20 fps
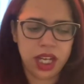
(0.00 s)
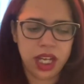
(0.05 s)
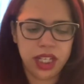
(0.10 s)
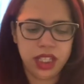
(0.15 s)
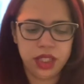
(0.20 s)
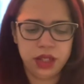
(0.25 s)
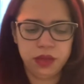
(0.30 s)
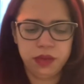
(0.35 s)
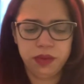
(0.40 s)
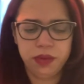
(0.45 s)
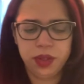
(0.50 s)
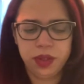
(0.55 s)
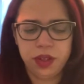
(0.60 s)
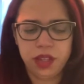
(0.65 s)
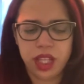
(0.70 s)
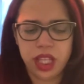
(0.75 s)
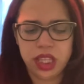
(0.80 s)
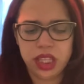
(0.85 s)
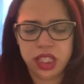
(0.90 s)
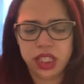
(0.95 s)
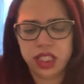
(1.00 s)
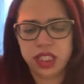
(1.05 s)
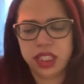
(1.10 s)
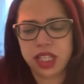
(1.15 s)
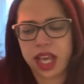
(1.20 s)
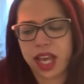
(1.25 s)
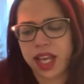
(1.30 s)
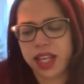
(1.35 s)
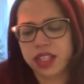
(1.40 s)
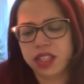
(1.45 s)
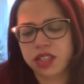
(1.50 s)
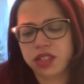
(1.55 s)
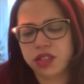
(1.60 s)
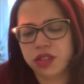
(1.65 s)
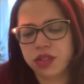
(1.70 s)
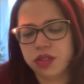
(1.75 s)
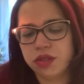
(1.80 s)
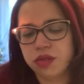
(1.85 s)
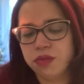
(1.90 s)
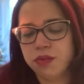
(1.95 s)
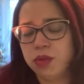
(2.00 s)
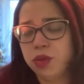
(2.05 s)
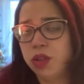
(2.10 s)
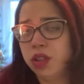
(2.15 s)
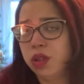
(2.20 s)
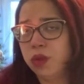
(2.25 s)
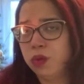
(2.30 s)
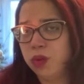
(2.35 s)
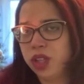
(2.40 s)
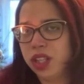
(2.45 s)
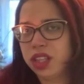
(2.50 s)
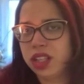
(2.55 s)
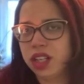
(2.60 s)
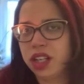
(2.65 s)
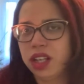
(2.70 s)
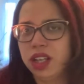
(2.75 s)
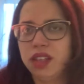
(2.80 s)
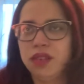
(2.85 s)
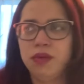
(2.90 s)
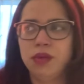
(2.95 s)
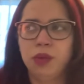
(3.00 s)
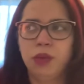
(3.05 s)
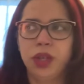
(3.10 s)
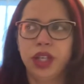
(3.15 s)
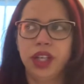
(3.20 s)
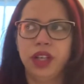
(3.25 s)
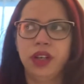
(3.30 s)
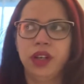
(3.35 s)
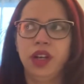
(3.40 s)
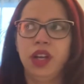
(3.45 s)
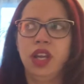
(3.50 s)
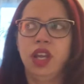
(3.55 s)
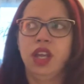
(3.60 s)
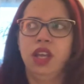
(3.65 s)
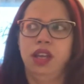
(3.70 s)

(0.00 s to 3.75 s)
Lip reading: I do feel that this has to do more with love, where